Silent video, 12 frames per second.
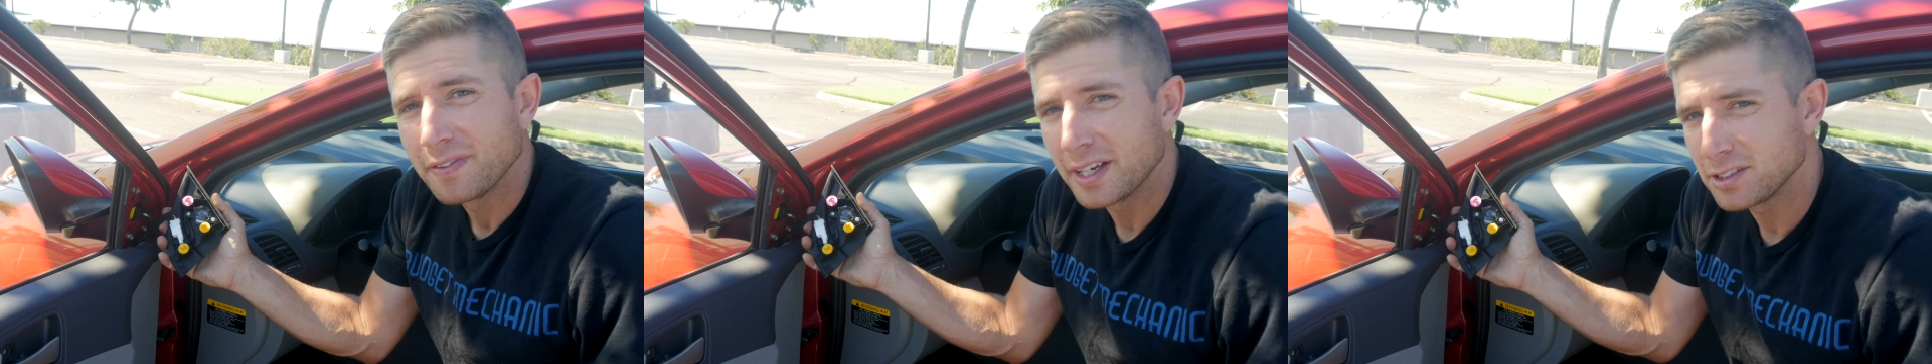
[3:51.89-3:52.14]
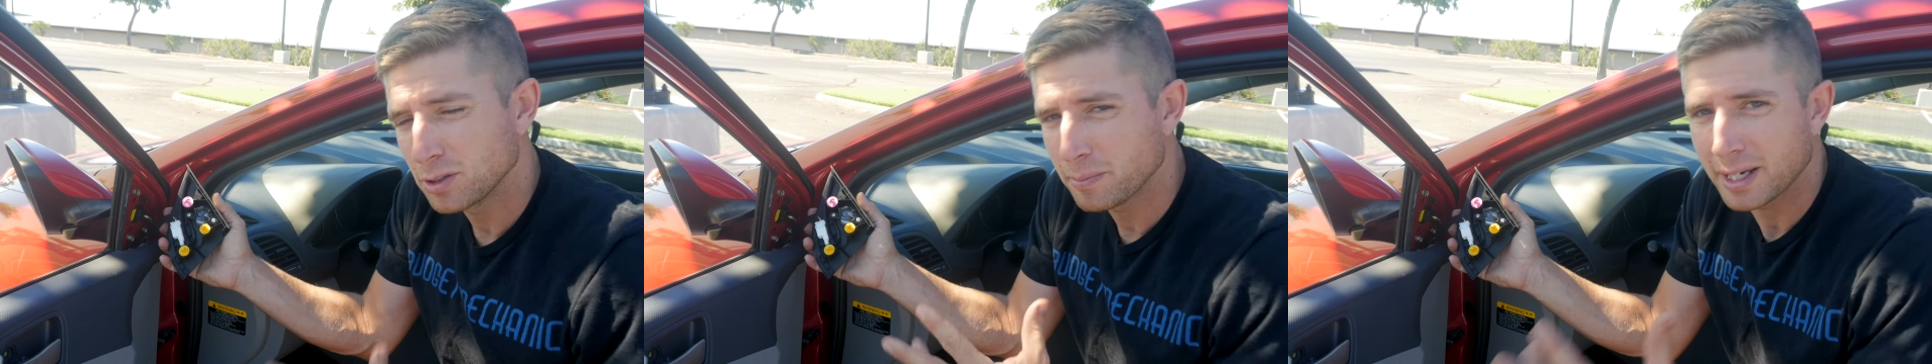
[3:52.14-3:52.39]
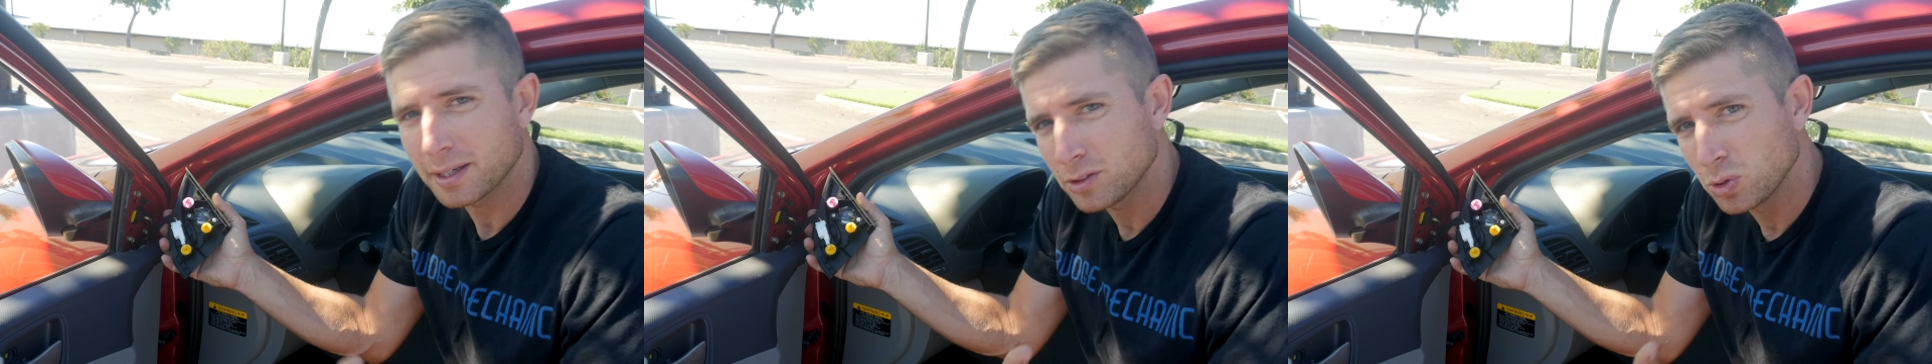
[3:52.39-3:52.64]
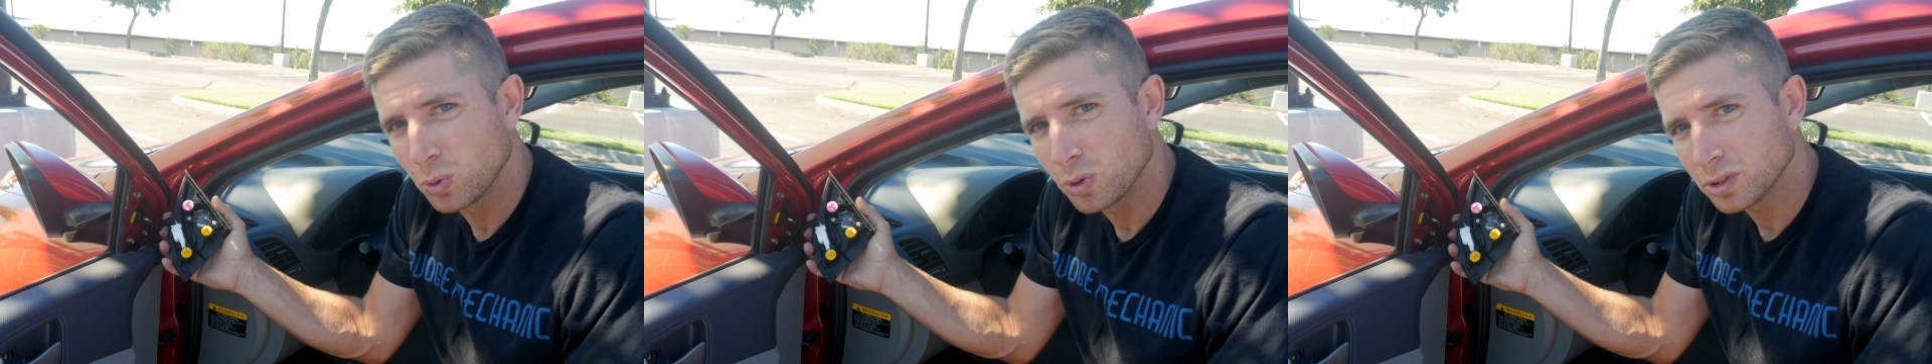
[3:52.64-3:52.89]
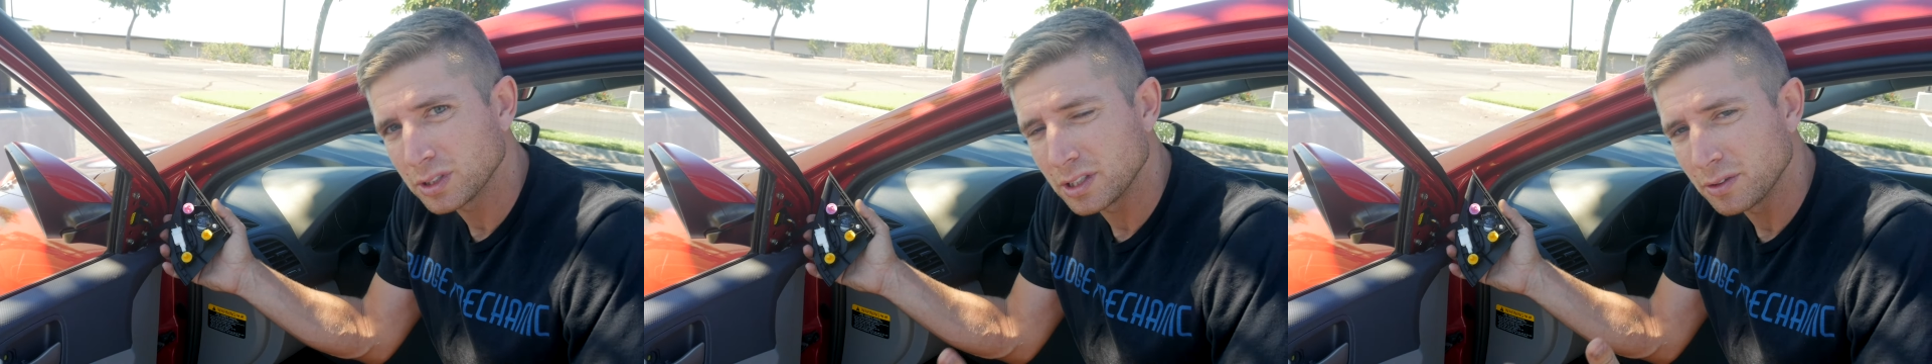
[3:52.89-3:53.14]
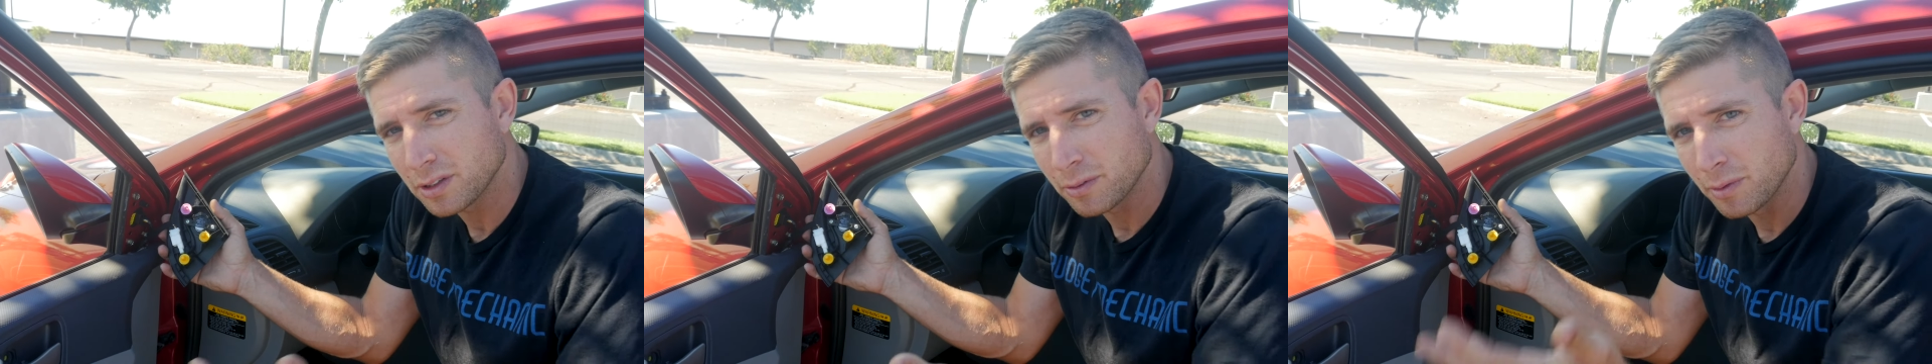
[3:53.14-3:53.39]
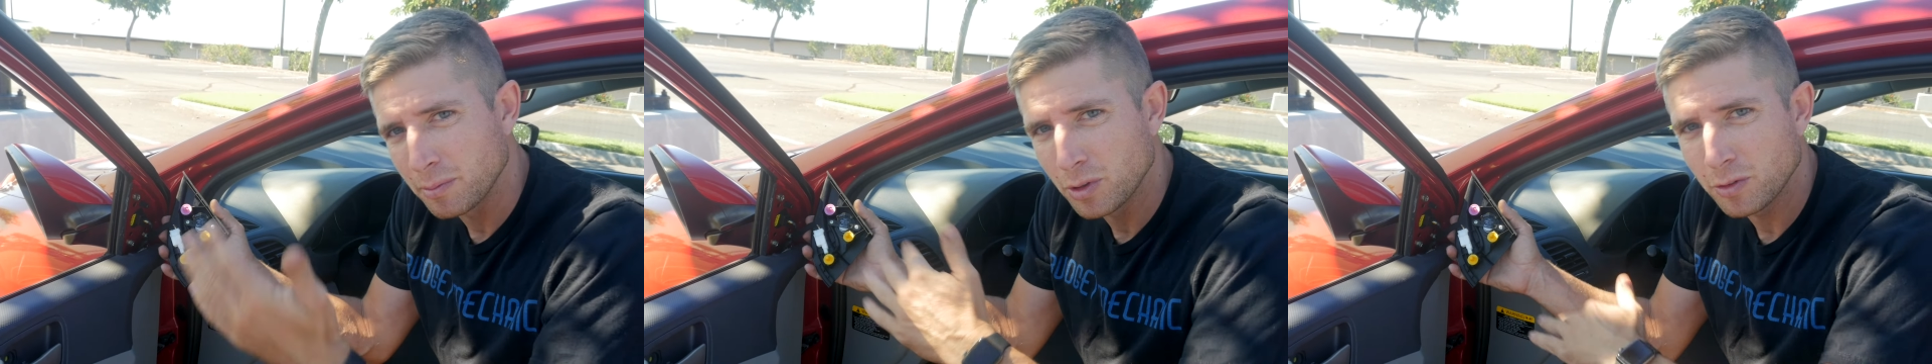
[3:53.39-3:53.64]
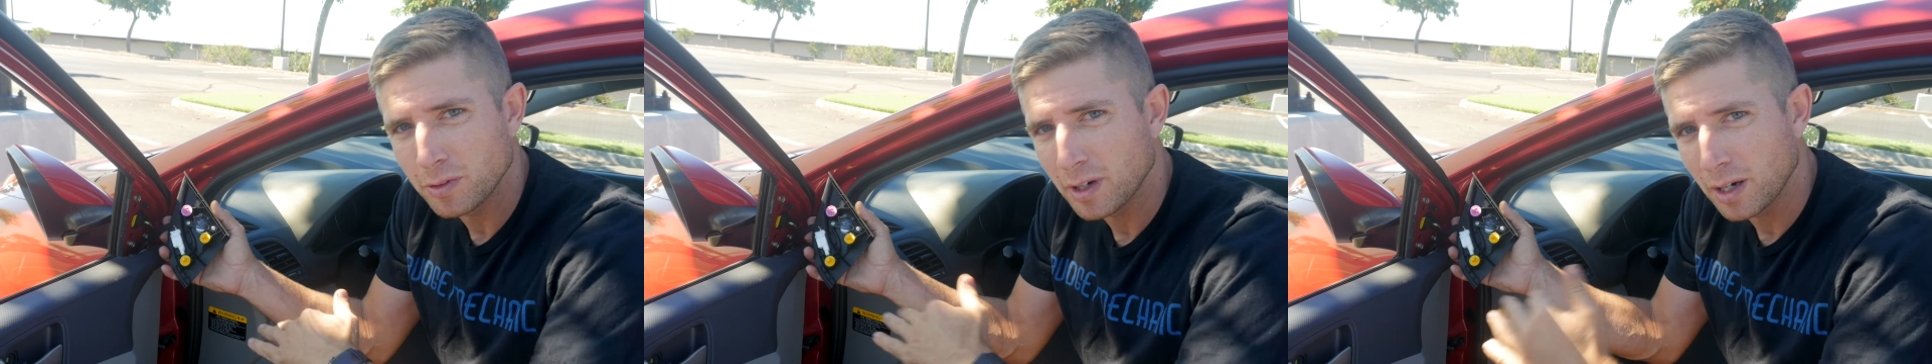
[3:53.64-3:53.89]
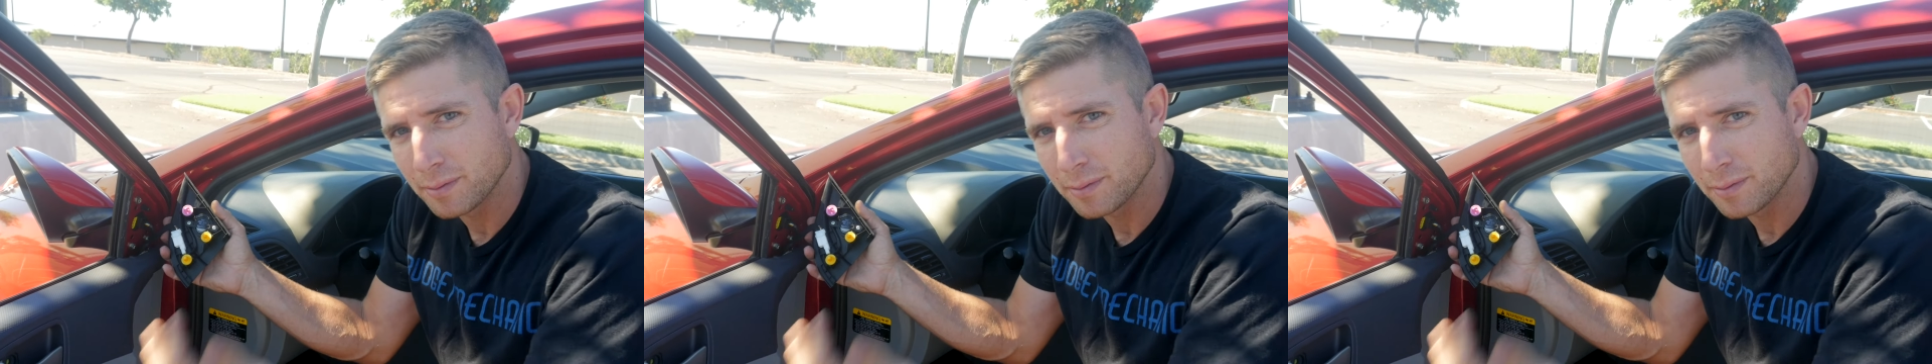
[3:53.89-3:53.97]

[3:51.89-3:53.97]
they do make tools that you can remove